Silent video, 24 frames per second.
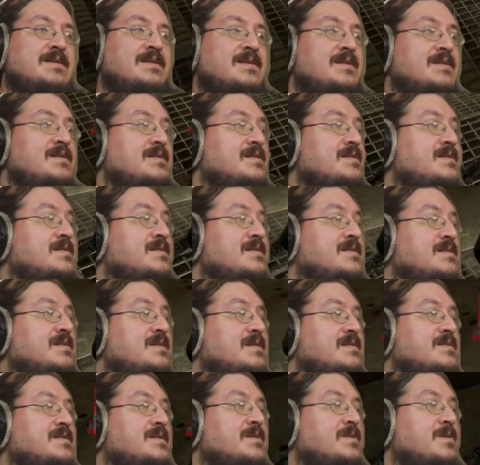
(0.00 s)

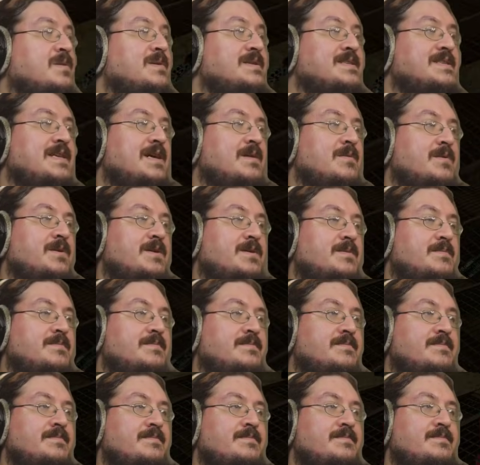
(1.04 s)
the cooling tower.
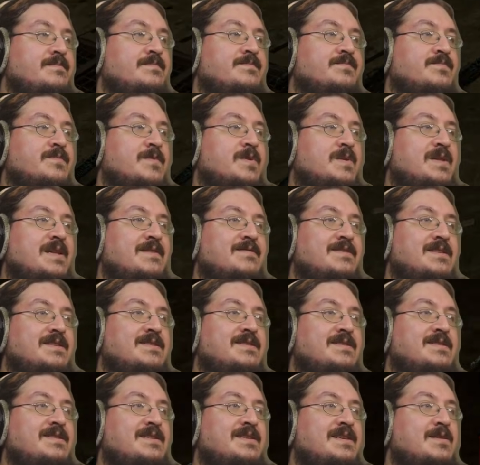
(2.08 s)
We'll have
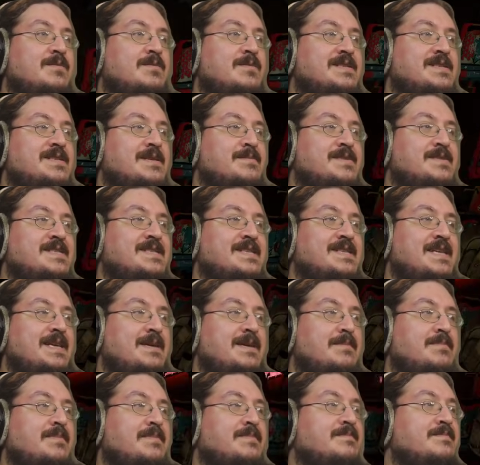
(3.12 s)
to deal with some
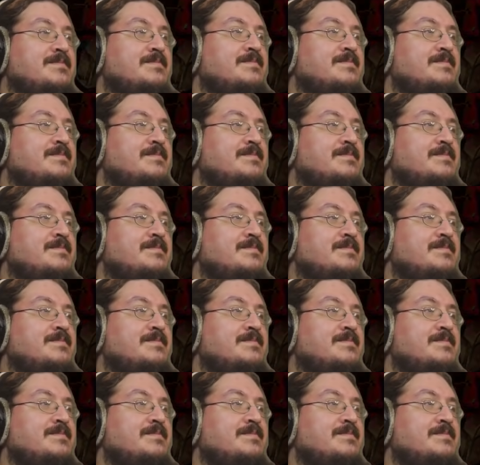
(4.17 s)
steam.